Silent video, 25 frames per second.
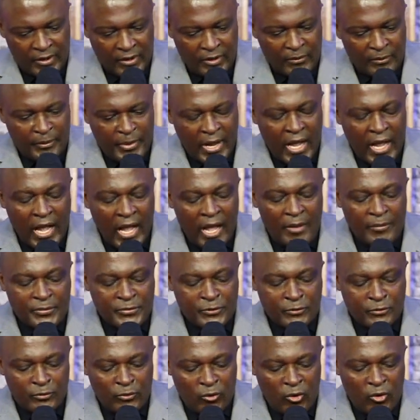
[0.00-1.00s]

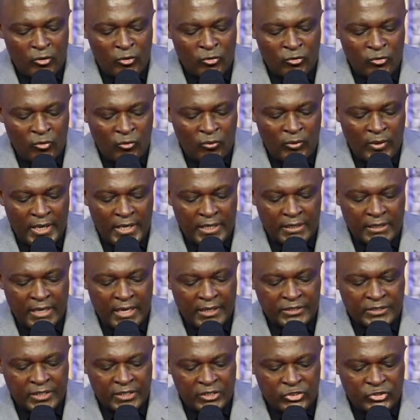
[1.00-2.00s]
Perhaps more human
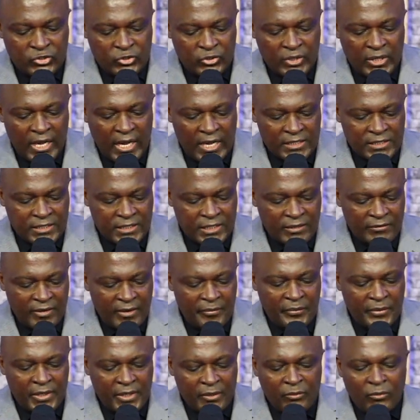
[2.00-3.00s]
attention has never
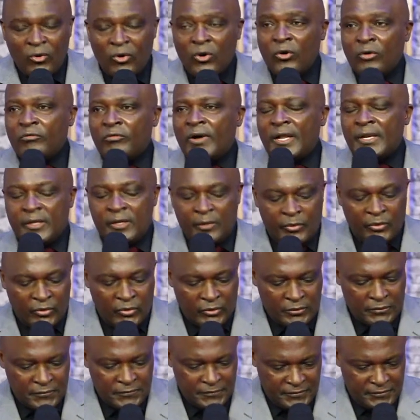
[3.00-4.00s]
been more valuable.
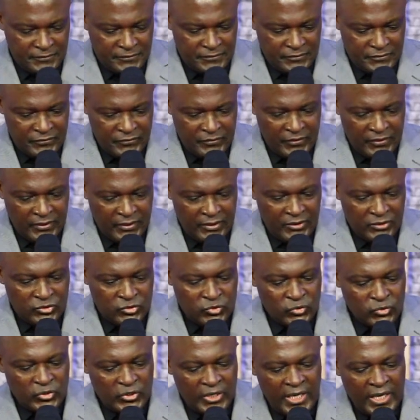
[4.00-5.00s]

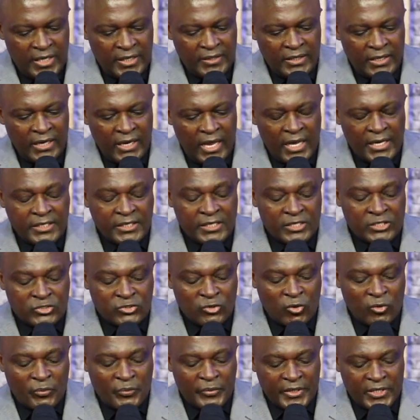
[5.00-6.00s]
Today, the largest
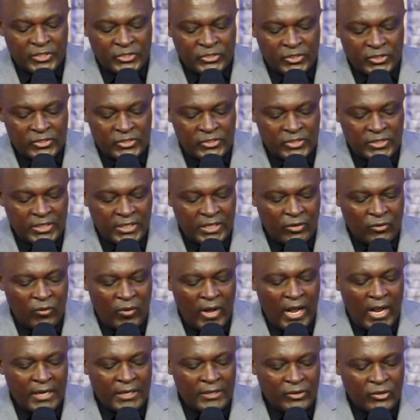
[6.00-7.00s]
corporations in the
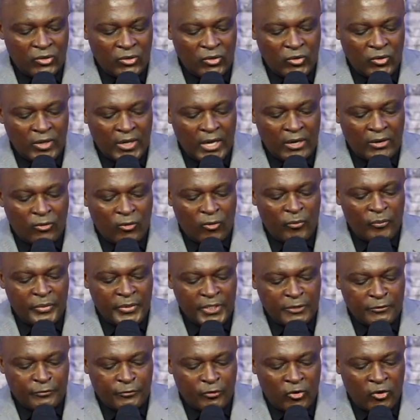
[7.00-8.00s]
world no longer
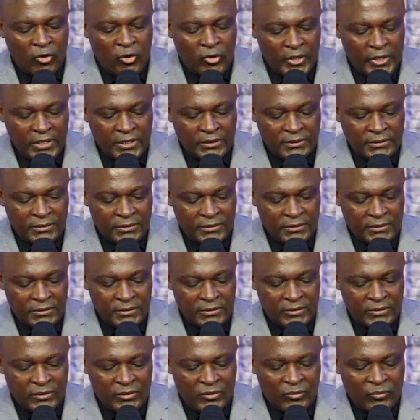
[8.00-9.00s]
compete for oil,
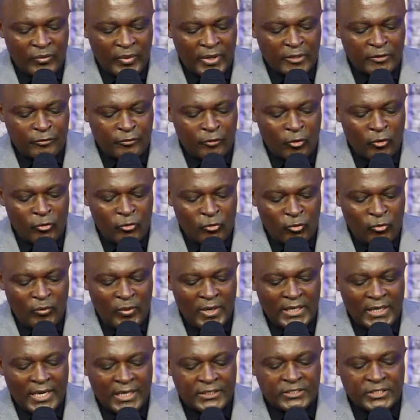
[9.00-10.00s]
but for
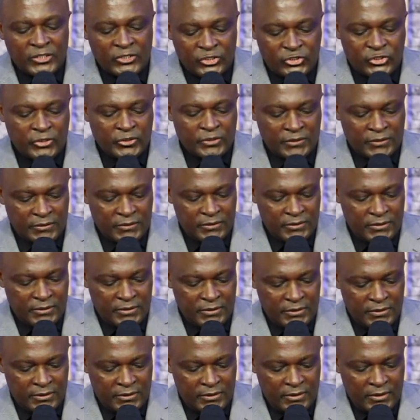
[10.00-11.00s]
human attention.
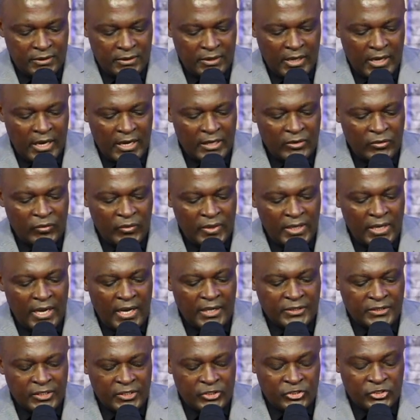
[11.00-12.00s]
And when
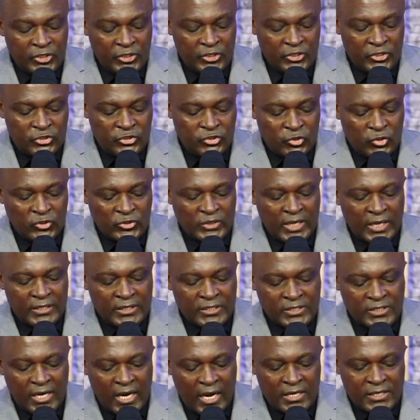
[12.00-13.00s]
attention is short and
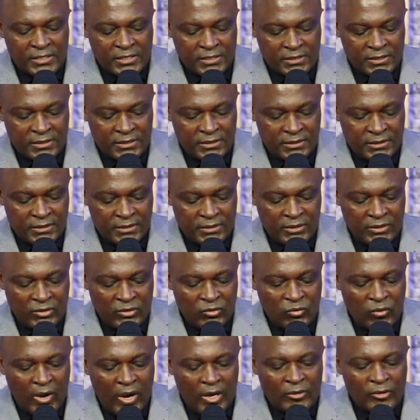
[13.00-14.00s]
scarce,
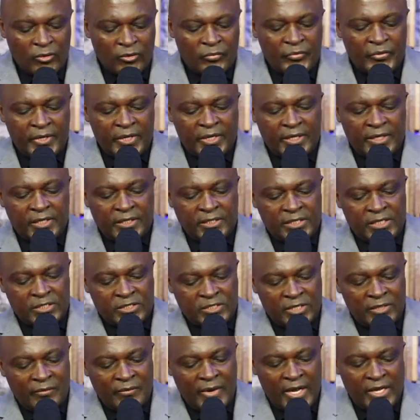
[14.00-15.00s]
one of the
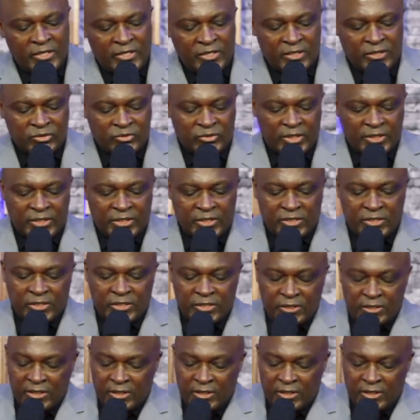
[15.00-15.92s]
greatest emerging strategy,